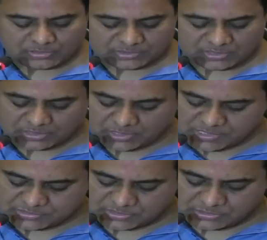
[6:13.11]
Telangana
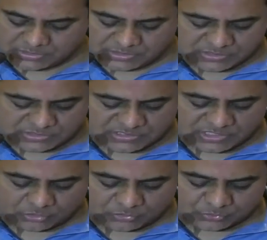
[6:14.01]
as a state
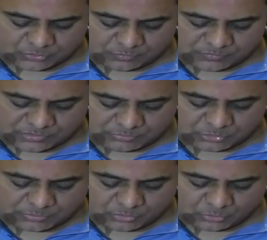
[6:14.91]
also seems to
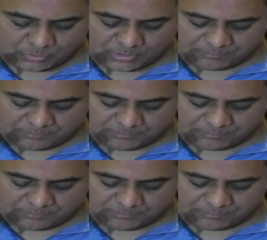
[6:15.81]
be doing well.